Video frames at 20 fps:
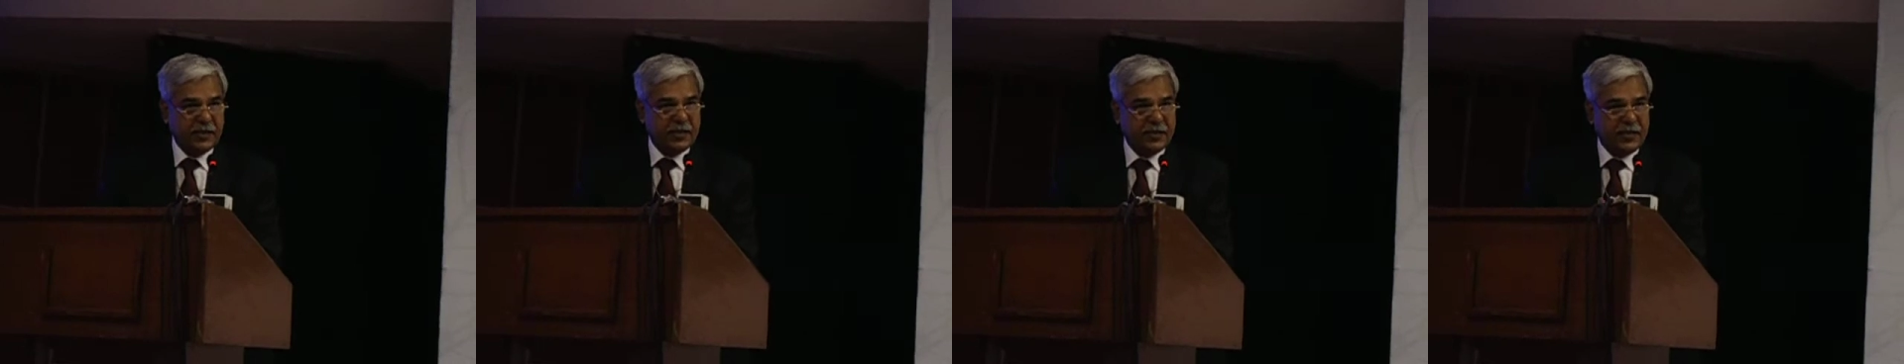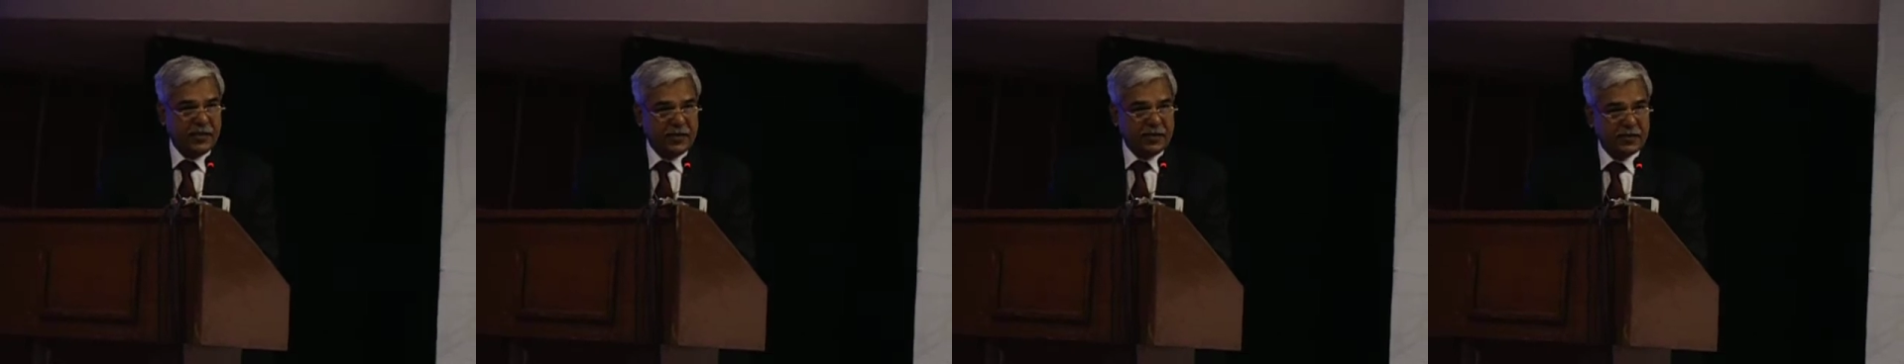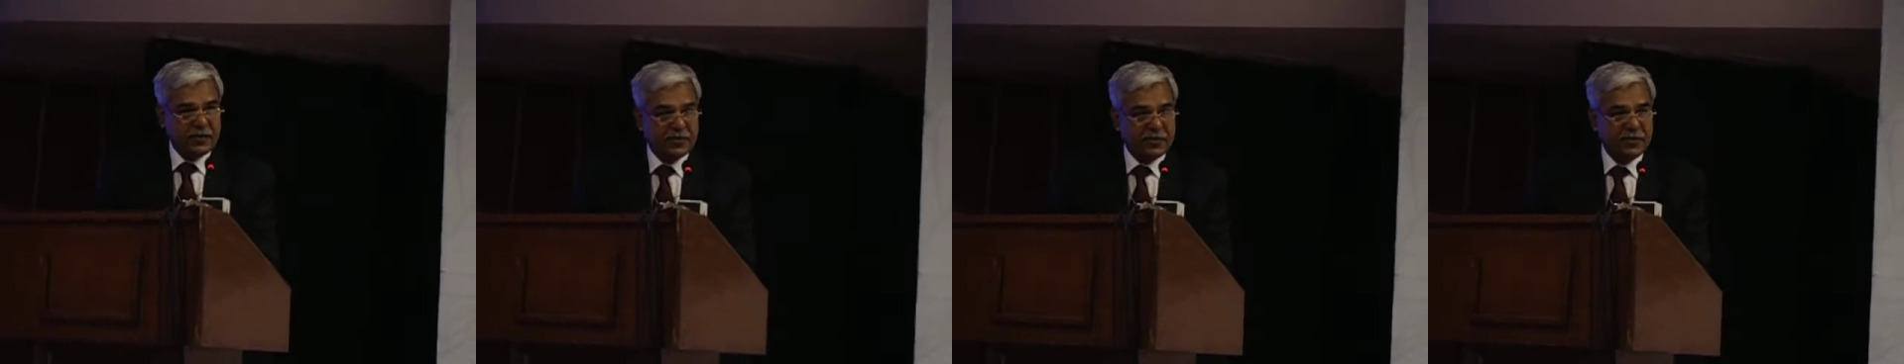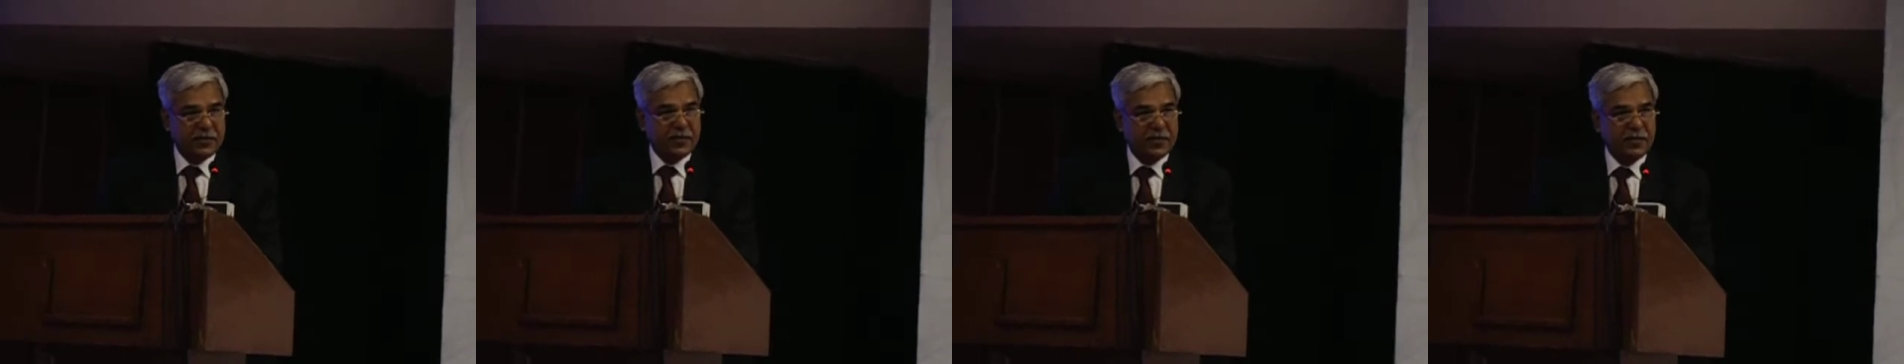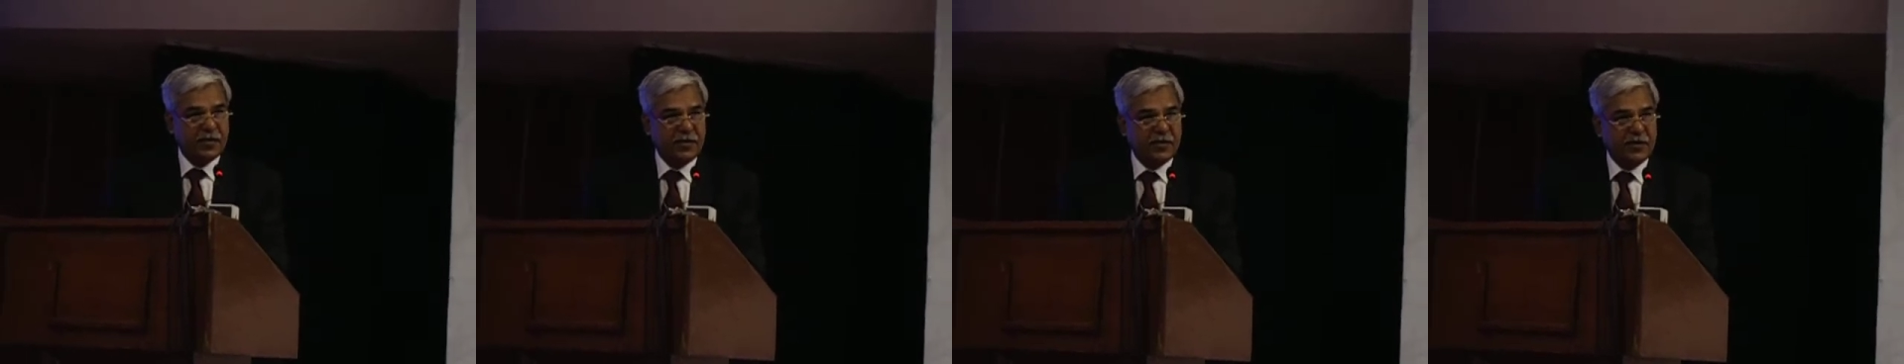these
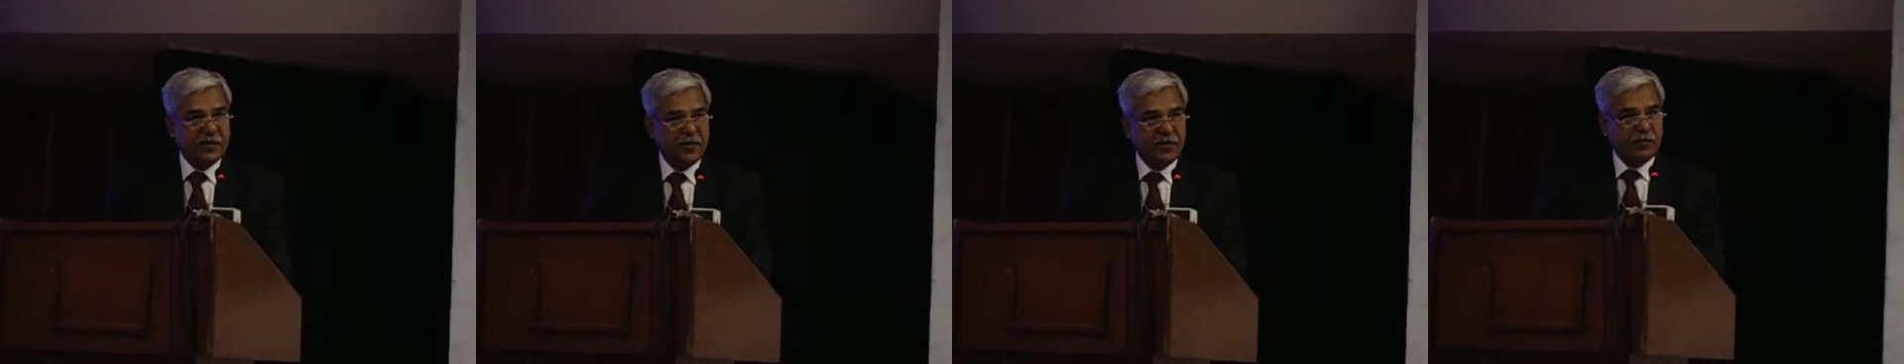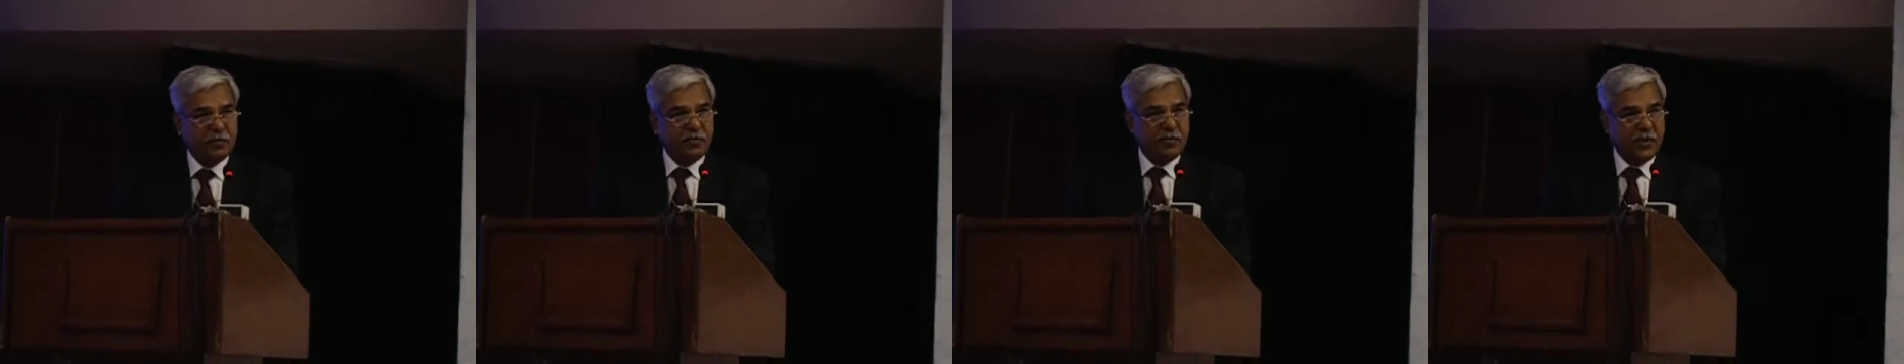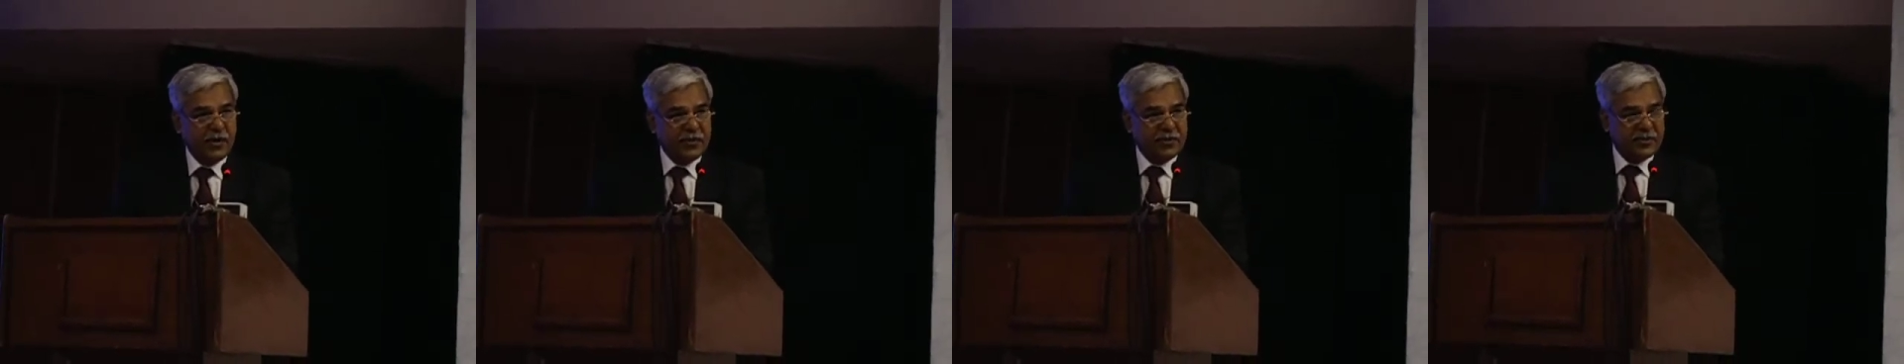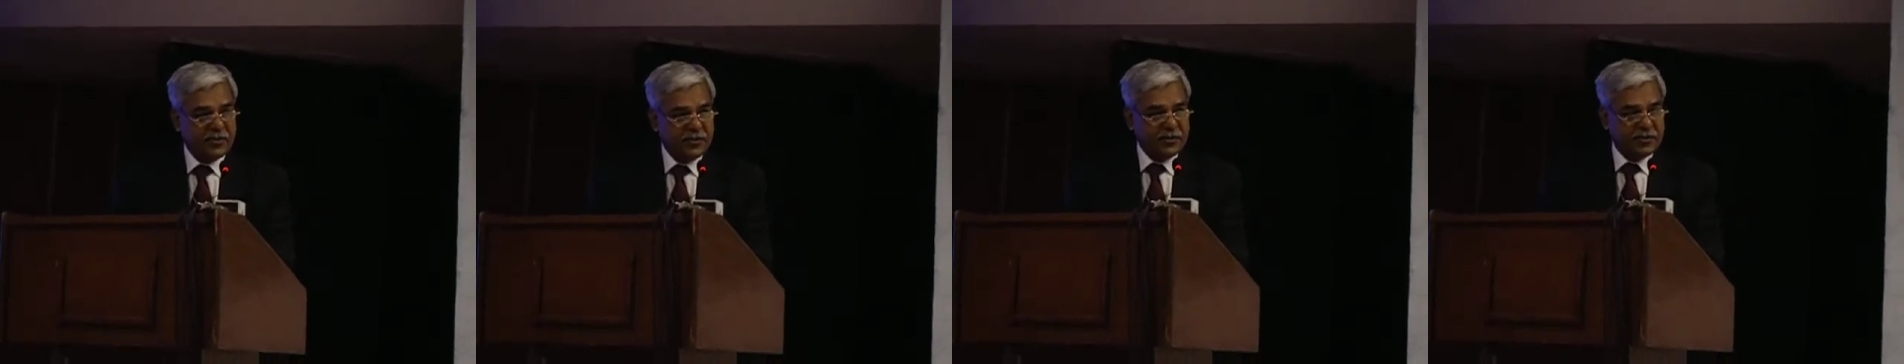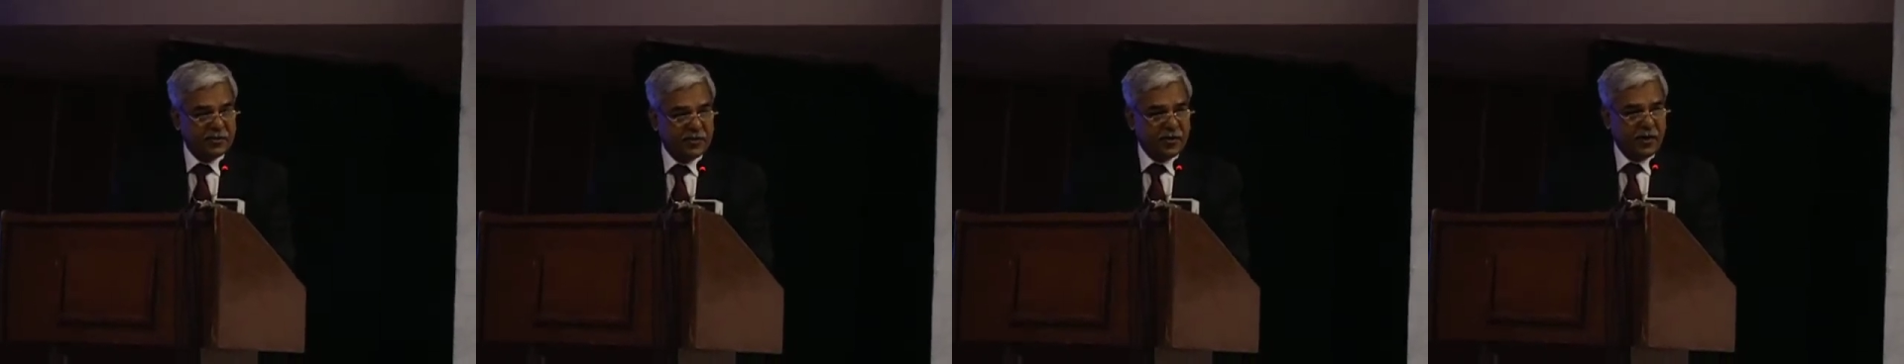pledges